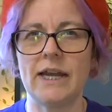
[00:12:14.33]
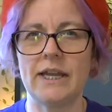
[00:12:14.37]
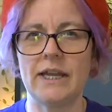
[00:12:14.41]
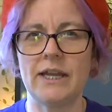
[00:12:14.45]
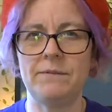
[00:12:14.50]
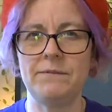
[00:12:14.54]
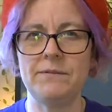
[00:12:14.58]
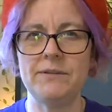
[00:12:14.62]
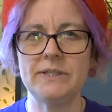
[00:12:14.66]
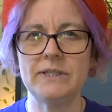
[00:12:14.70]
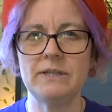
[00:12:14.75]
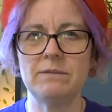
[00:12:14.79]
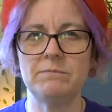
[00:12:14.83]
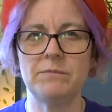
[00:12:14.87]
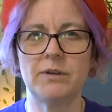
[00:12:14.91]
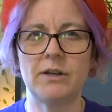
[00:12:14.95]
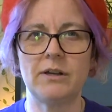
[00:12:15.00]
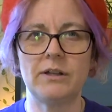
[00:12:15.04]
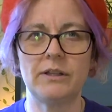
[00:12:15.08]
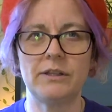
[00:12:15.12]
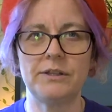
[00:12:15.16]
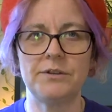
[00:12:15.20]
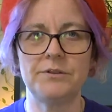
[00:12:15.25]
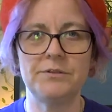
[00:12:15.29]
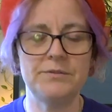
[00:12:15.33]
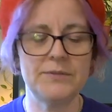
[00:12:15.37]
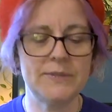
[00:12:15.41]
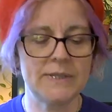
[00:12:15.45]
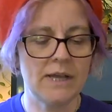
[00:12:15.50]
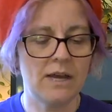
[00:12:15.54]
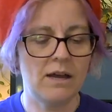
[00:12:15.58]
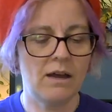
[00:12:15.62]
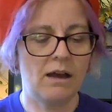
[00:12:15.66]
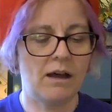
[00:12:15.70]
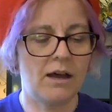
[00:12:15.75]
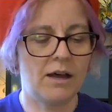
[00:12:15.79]
give you some clues
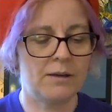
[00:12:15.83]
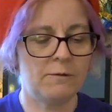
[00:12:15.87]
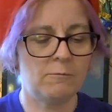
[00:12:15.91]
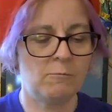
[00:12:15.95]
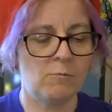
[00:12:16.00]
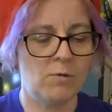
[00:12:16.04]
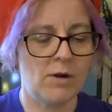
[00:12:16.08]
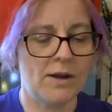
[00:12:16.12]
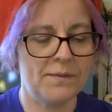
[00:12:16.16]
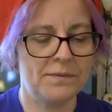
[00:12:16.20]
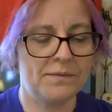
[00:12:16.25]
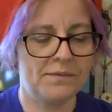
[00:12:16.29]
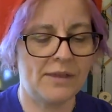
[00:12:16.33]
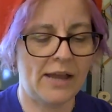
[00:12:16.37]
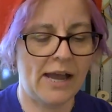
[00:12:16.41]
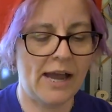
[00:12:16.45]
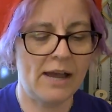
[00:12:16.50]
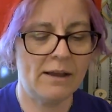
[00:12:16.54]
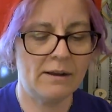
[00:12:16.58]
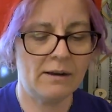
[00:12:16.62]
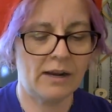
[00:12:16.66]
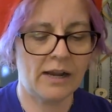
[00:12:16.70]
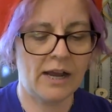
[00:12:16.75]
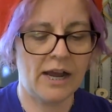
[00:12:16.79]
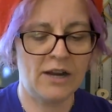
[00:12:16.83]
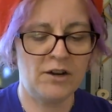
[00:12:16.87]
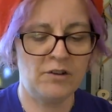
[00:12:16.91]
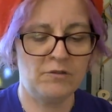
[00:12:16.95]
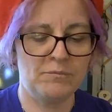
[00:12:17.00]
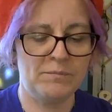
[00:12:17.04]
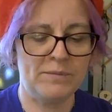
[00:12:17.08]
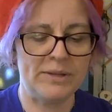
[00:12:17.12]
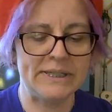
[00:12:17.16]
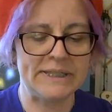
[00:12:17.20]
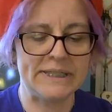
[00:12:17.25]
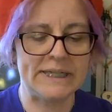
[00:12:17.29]
on what that kind
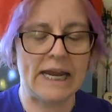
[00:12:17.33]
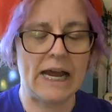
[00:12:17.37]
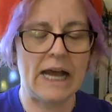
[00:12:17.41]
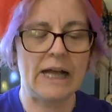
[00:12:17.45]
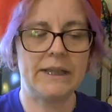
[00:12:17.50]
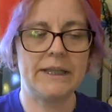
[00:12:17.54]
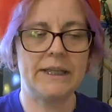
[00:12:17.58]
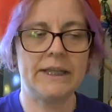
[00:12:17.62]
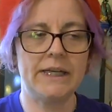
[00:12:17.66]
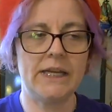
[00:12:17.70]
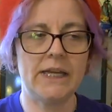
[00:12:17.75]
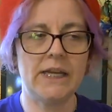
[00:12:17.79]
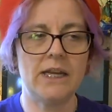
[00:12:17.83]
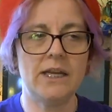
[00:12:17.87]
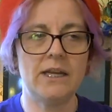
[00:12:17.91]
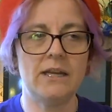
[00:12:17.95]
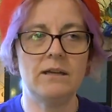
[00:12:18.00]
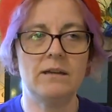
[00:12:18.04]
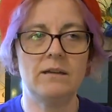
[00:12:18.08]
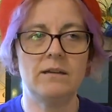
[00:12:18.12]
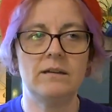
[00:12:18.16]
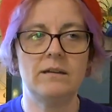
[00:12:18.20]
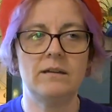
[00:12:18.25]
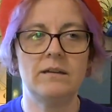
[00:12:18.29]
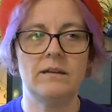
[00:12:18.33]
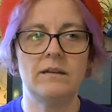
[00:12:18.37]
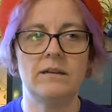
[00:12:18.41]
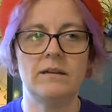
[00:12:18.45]
of mentality